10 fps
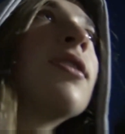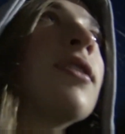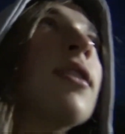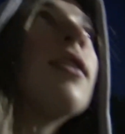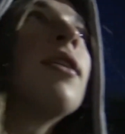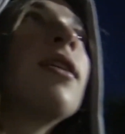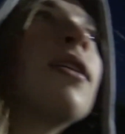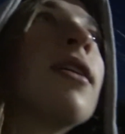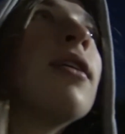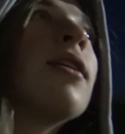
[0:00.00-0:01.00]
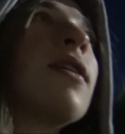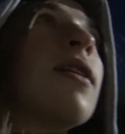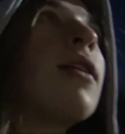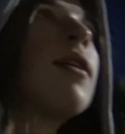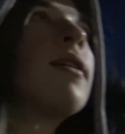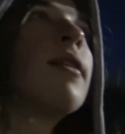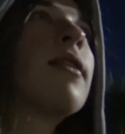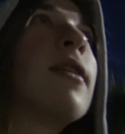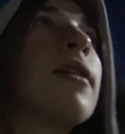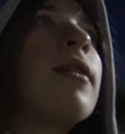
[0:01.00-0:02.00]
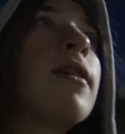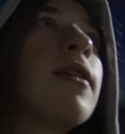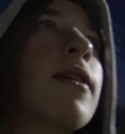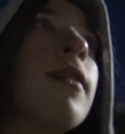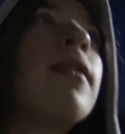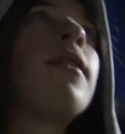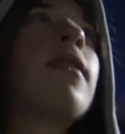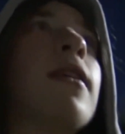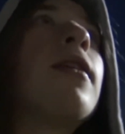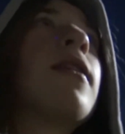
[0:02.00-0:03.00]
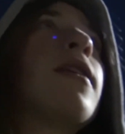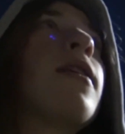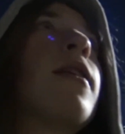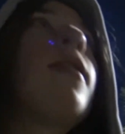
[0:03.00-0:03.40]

It's all, it's, uh, well, you get, you have to go up there to